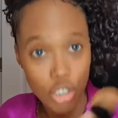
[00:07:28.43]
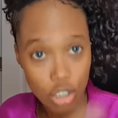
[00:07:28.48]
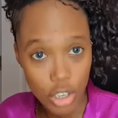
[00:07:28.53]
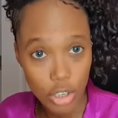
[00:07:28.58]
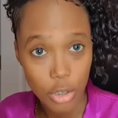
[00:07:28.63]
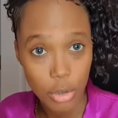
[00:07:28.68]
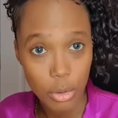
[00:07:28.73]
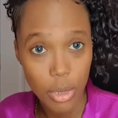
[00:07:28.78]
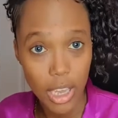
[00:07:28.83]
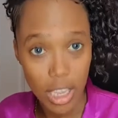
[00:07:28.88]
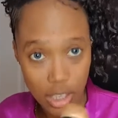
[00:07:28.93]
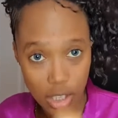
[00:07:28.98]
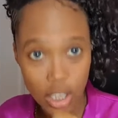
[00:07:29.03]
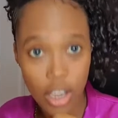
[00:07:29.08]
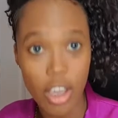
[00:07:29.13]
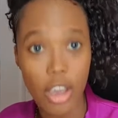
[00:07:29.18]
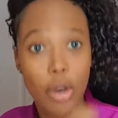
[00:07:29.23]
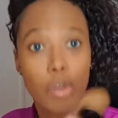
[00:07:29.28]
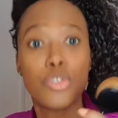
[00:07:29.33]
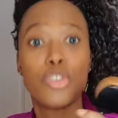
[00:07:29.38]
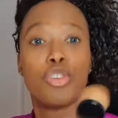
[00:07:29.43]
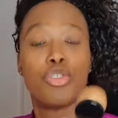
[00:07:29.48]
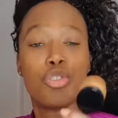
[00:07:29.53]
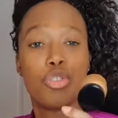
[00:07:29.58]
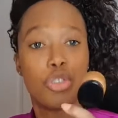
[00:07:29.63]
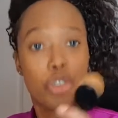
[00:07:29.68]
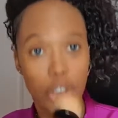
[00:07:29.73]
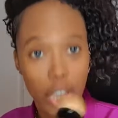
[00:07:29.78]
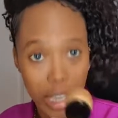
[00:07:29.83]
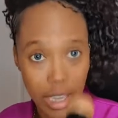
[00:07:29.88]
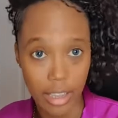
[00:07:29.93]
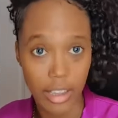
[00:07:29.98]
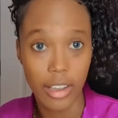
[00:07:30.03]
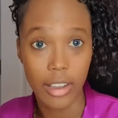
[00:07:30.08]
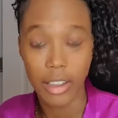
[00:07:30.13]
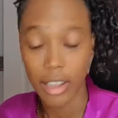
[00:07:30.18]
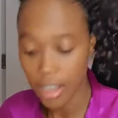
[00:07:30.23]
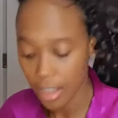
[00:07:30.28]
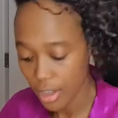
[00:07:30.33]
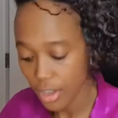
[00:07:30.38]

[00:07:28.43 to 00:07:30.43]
you hit her or did you not hit her?